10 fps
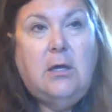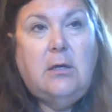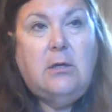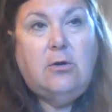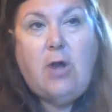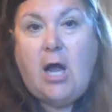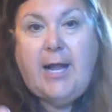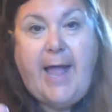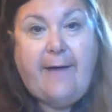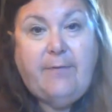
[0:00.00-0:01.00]
You're not
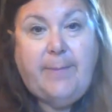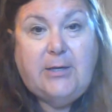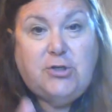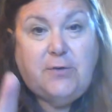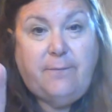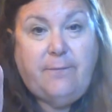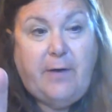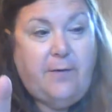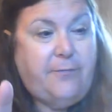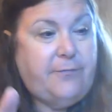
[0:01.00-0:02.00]
going to have a bunch
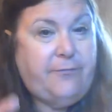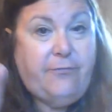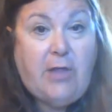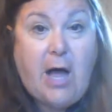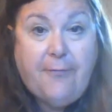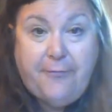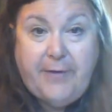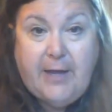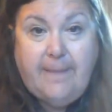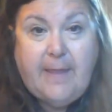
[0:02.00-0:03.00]
of fluff
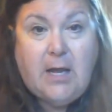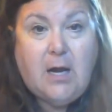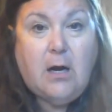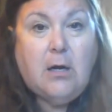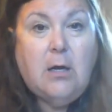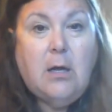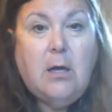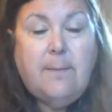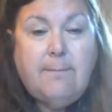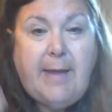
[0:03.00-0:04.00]
in there.
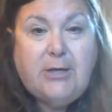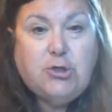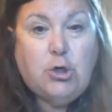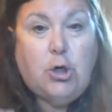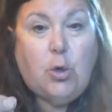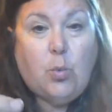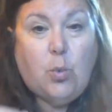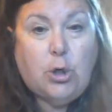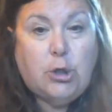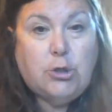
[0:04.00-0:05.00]
Make sure your
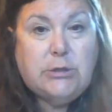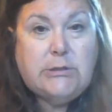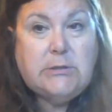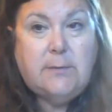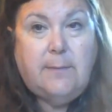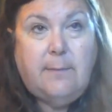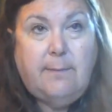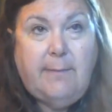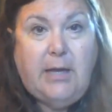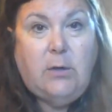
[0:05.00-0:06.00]
words
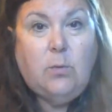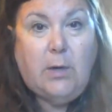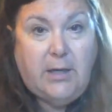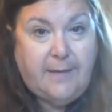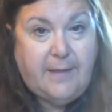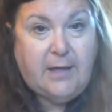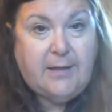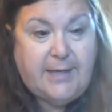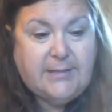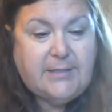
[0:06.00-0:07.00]
mean what you think
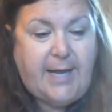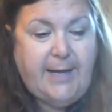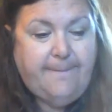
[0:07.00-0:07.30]
they say.